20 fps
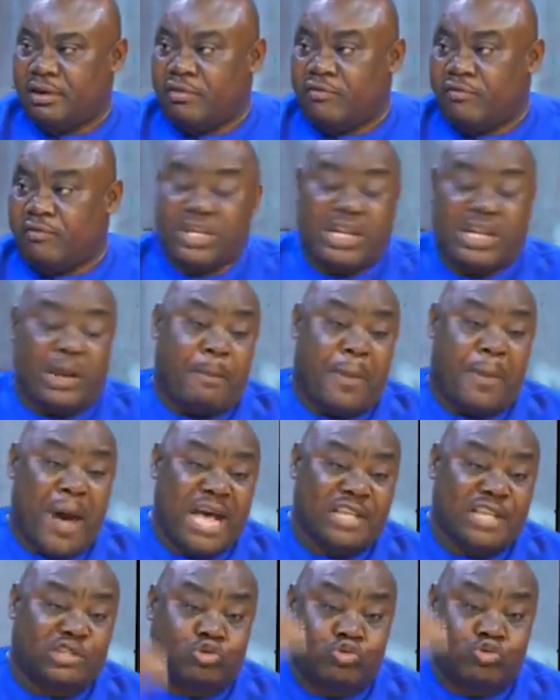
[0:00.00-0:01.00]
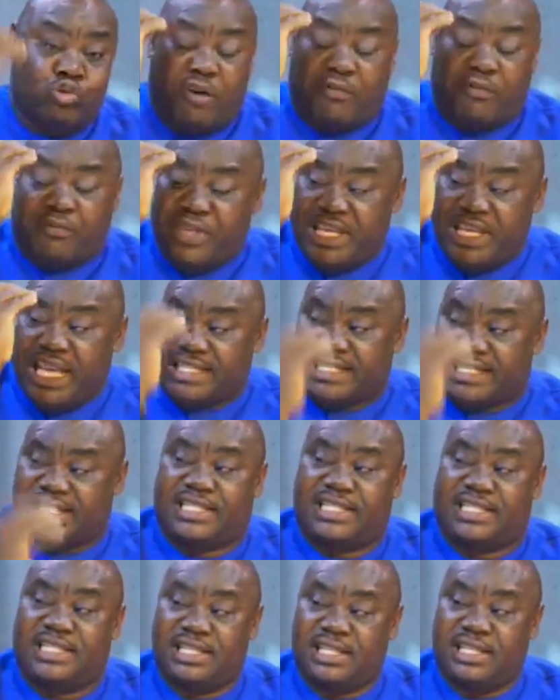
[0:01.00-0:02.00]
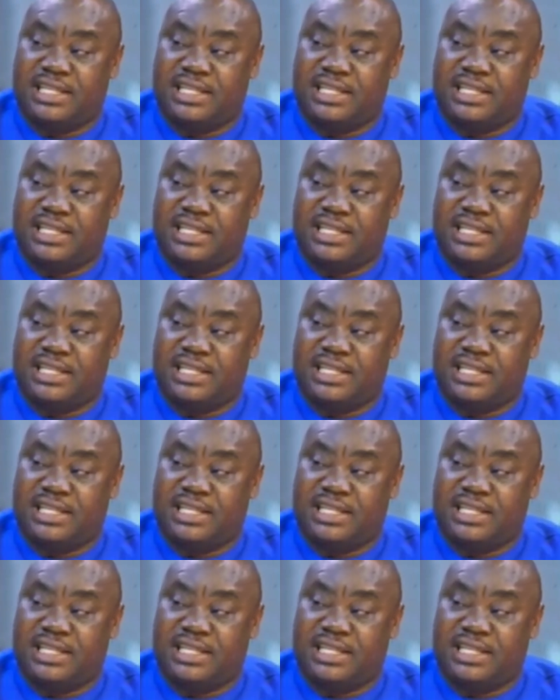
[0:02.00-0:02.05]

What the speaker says: For the past 12 years,